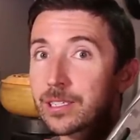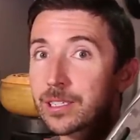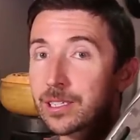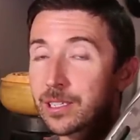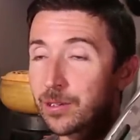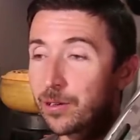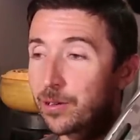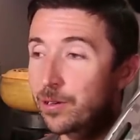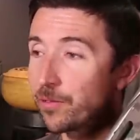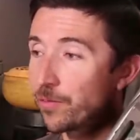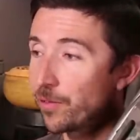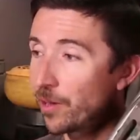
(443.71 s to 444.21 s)

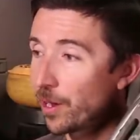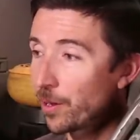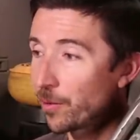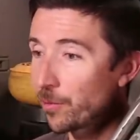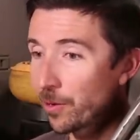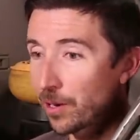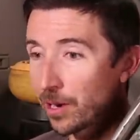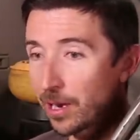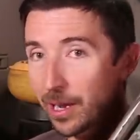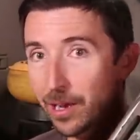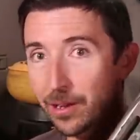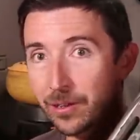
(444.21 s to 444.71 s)
So if I
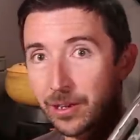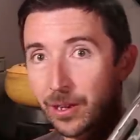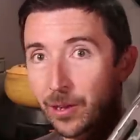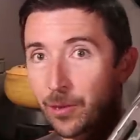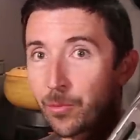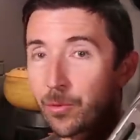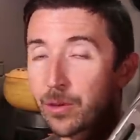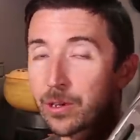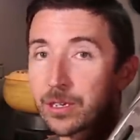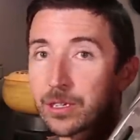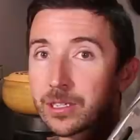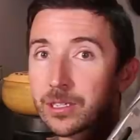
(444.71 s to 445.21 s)
were out and I
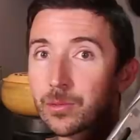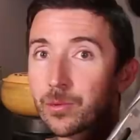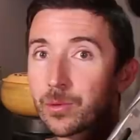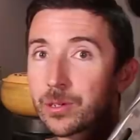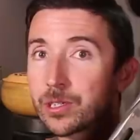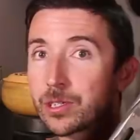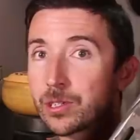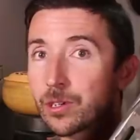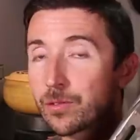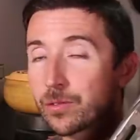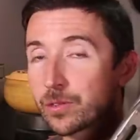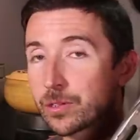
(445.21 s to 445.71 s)
wanted to
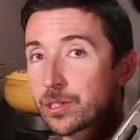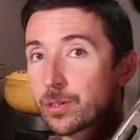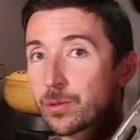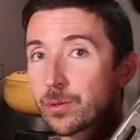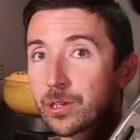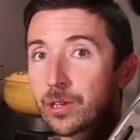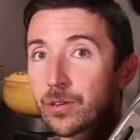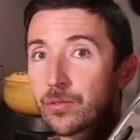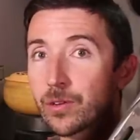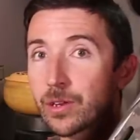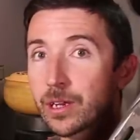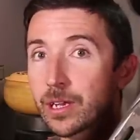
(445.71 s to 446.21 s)
switch over to a
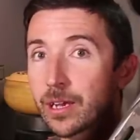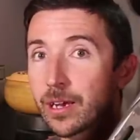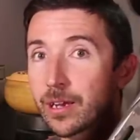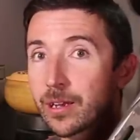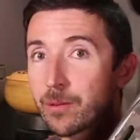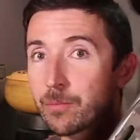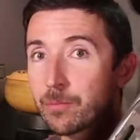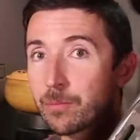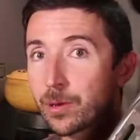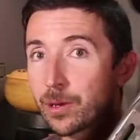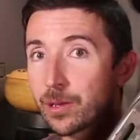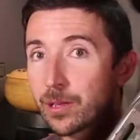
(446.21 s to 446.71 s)
different kind
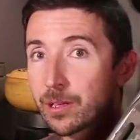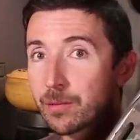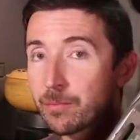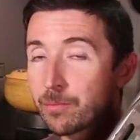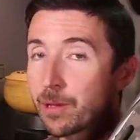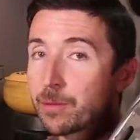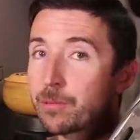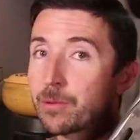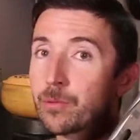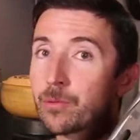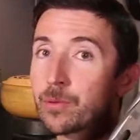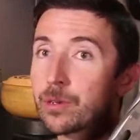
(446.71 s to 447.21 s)
of bullet,
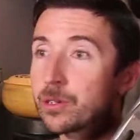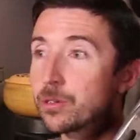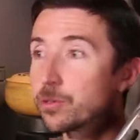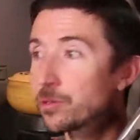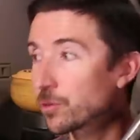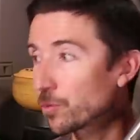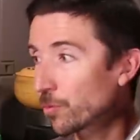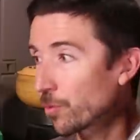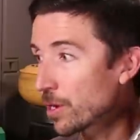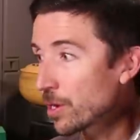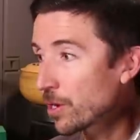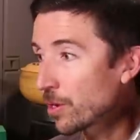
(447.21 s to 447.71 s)
maybe
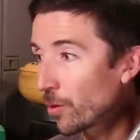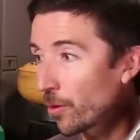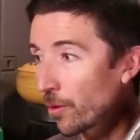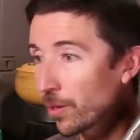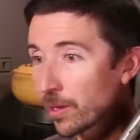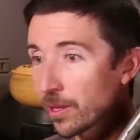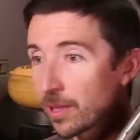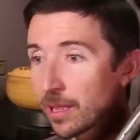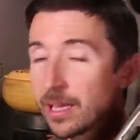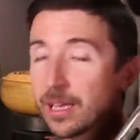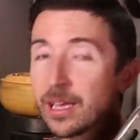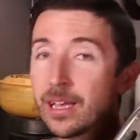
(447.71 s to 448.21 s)
reduce
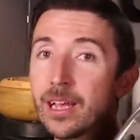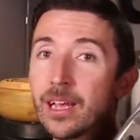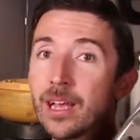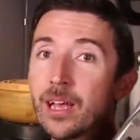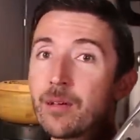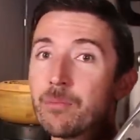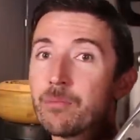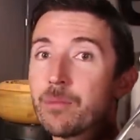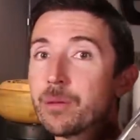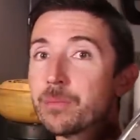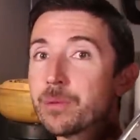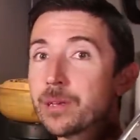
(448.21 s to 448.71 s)
recoil,
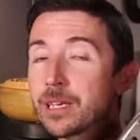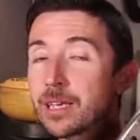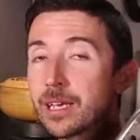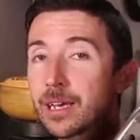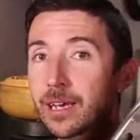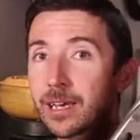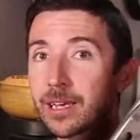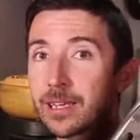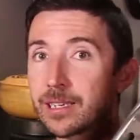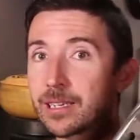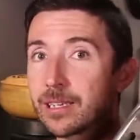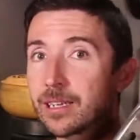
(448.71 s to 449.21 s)
maybe
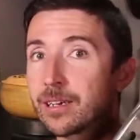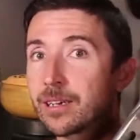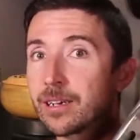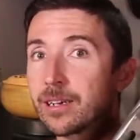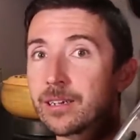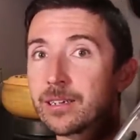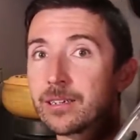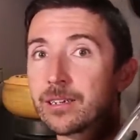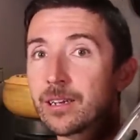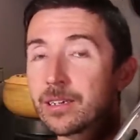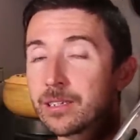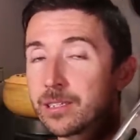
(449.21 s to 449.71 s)
get
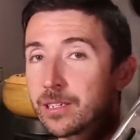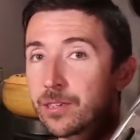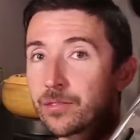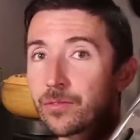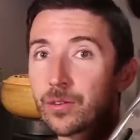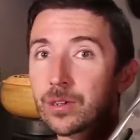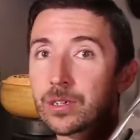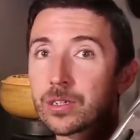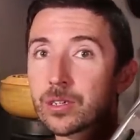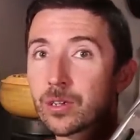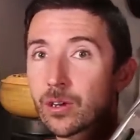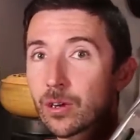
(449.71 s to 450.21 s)
uh, a
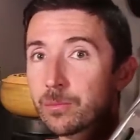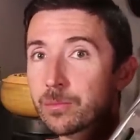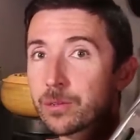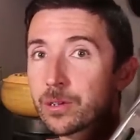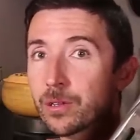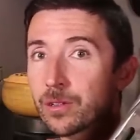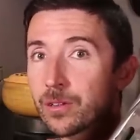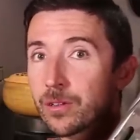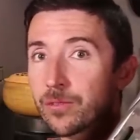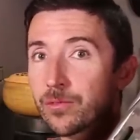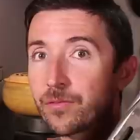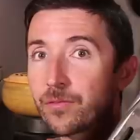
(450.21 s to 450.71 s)
different
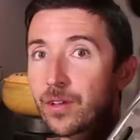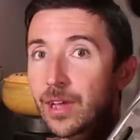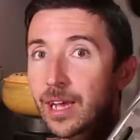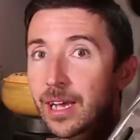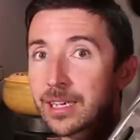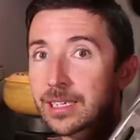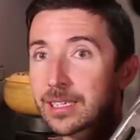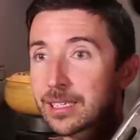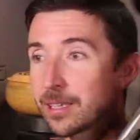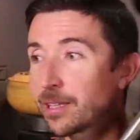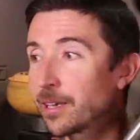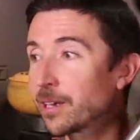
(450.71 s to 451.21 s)
terminal
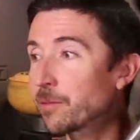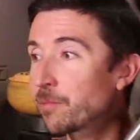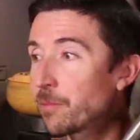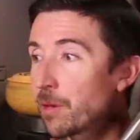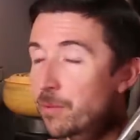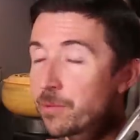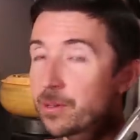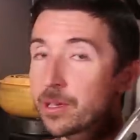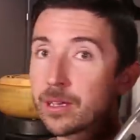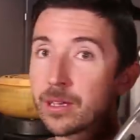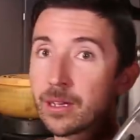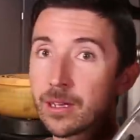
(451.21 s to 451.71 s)
effect, like
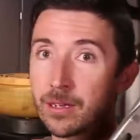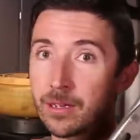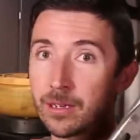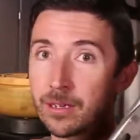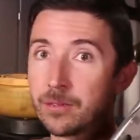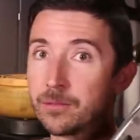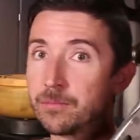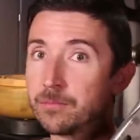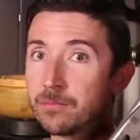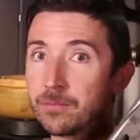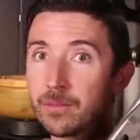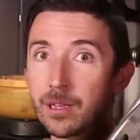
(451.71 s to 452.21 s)
maybe
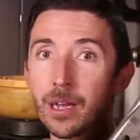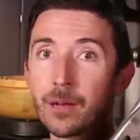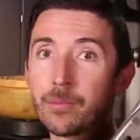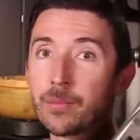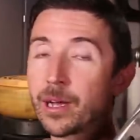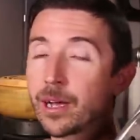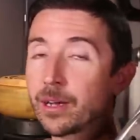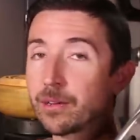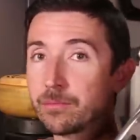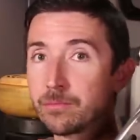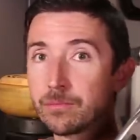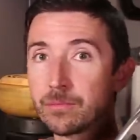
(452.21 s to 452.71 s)
um, I'm
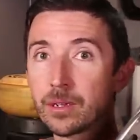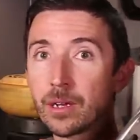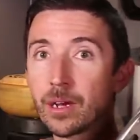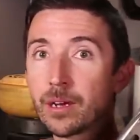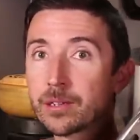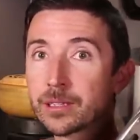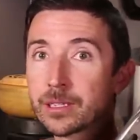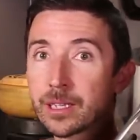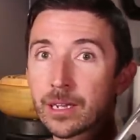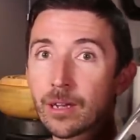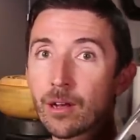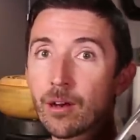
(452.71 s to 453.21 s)
out
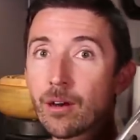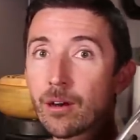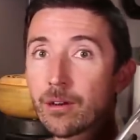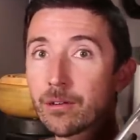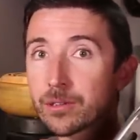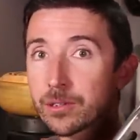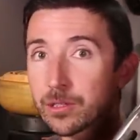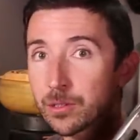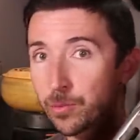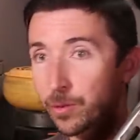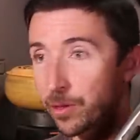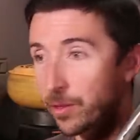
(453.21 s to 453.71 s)
hunting
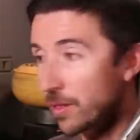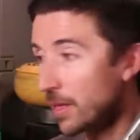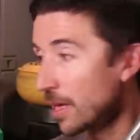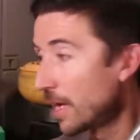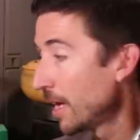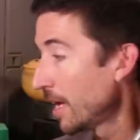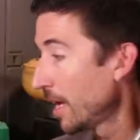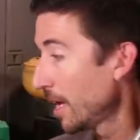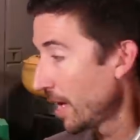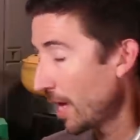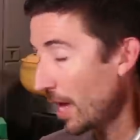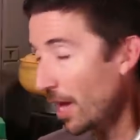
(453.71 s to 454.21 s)
hogs with
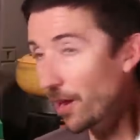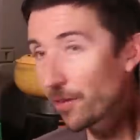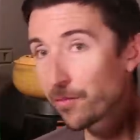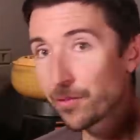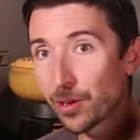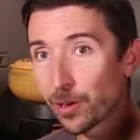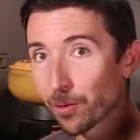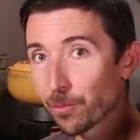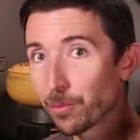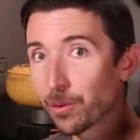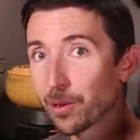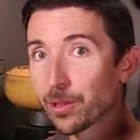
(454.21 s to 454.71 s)

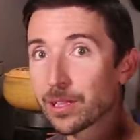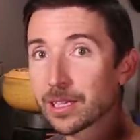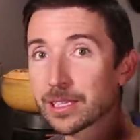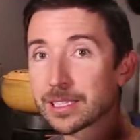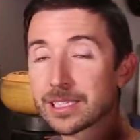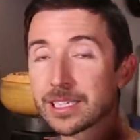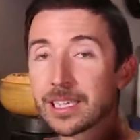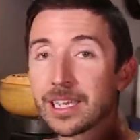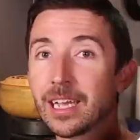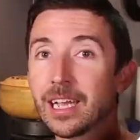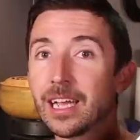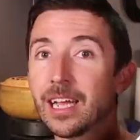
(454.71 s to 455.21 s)
heavier
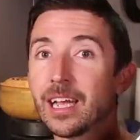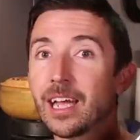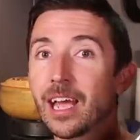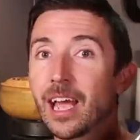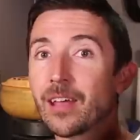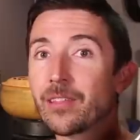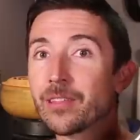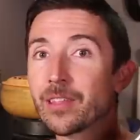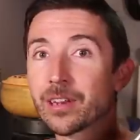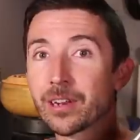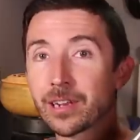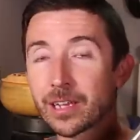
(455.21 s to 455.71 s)
bullets,
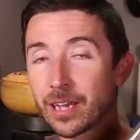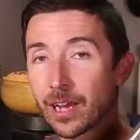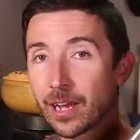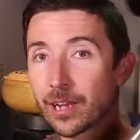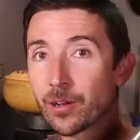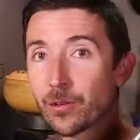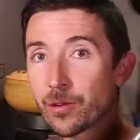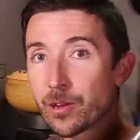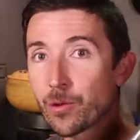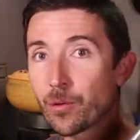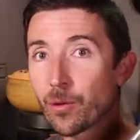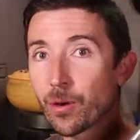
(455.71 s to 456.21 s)
and then a
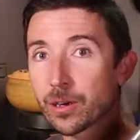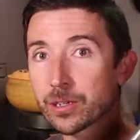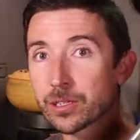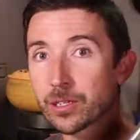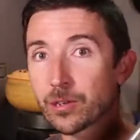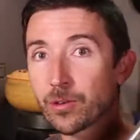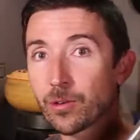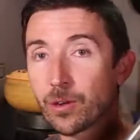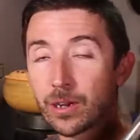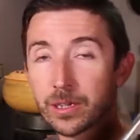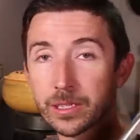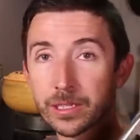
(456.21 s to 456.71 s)
coyote walks
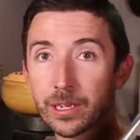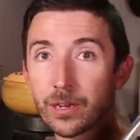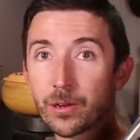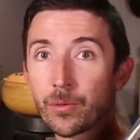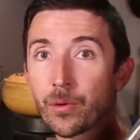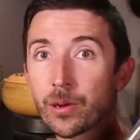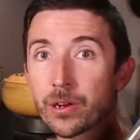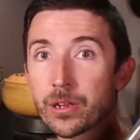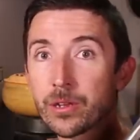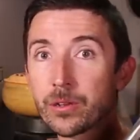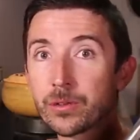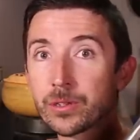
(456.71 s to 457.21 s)
across and I
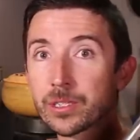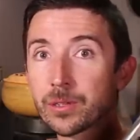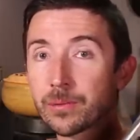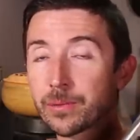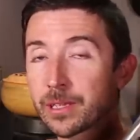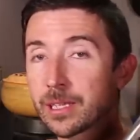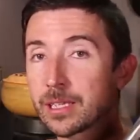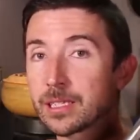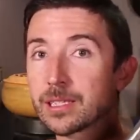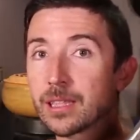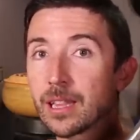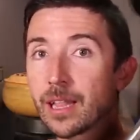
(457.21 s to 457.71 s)
want to use
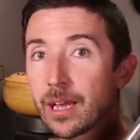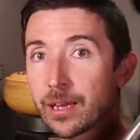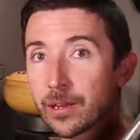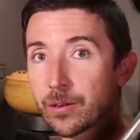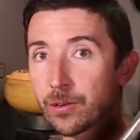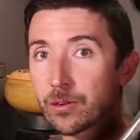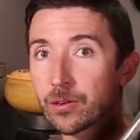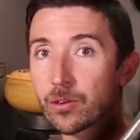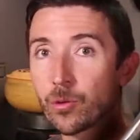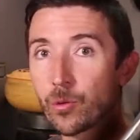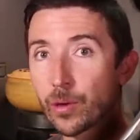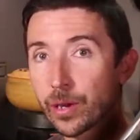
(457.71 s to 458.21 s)
something that's
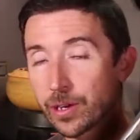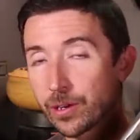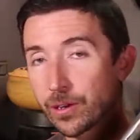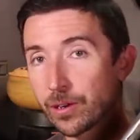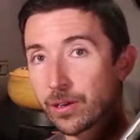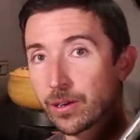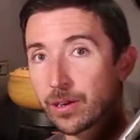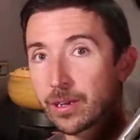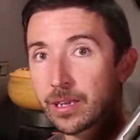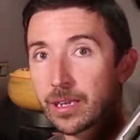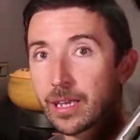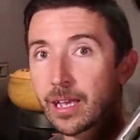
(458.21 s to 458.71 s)
lighter,
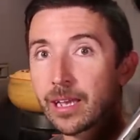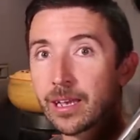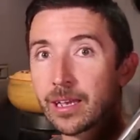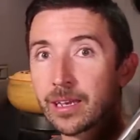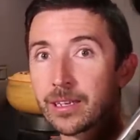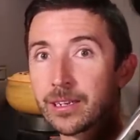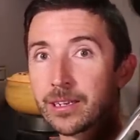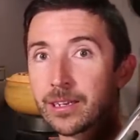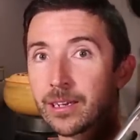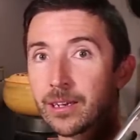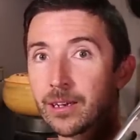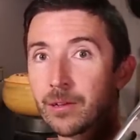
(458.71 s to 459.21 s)
quicker,
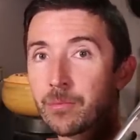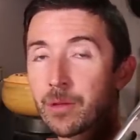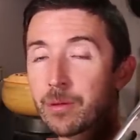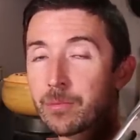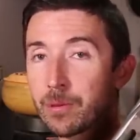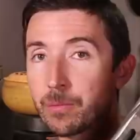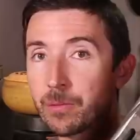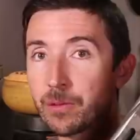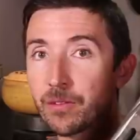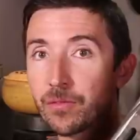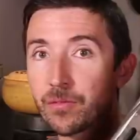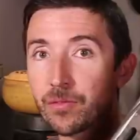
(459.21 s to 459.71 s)
and uh,
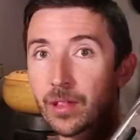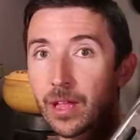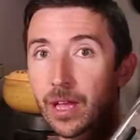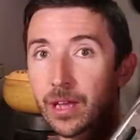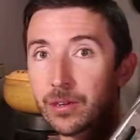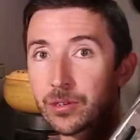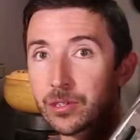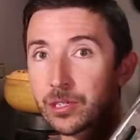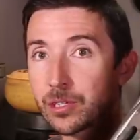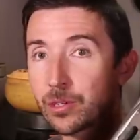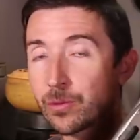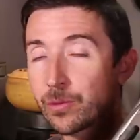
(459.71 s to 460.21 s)
maybe a bit
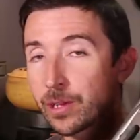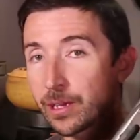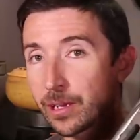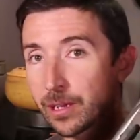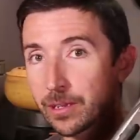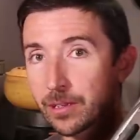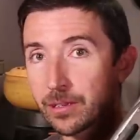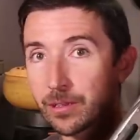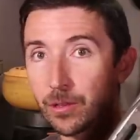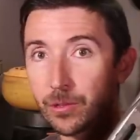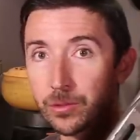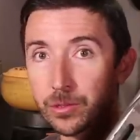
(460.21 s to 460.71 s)
flatter shooting
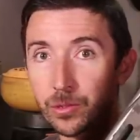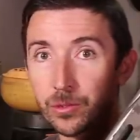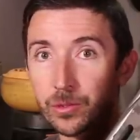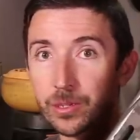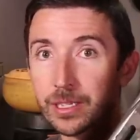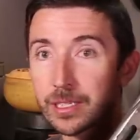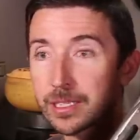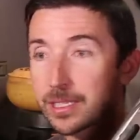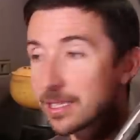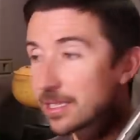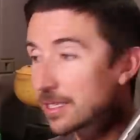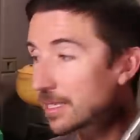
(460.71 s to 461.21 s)
at closer
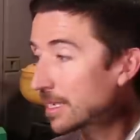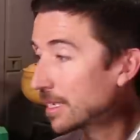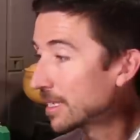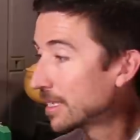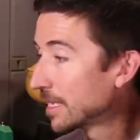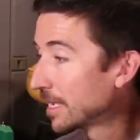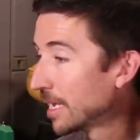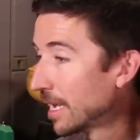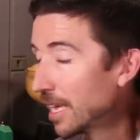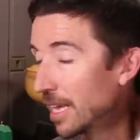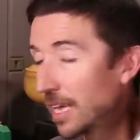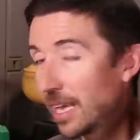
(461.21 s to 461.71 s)

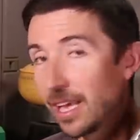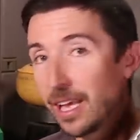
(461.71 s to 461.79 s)
distances,